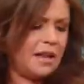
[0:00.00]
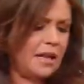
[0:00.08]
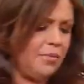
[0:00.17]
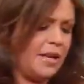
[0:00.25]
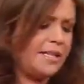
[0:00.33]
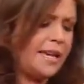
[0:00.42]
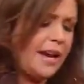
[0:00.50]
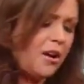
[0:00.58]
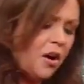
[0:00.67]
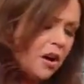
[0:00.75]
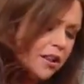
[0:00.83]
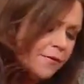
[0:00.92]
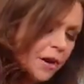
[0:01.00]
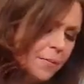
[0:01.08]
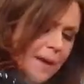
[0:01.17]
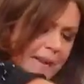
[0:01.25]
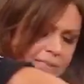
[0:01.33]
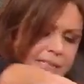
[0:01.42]
Then we take all of our
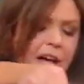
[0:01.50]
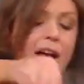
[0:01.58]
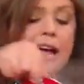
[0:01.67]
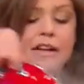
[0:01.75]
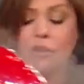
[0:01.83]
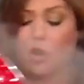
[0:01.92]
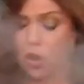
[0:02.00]
pasta and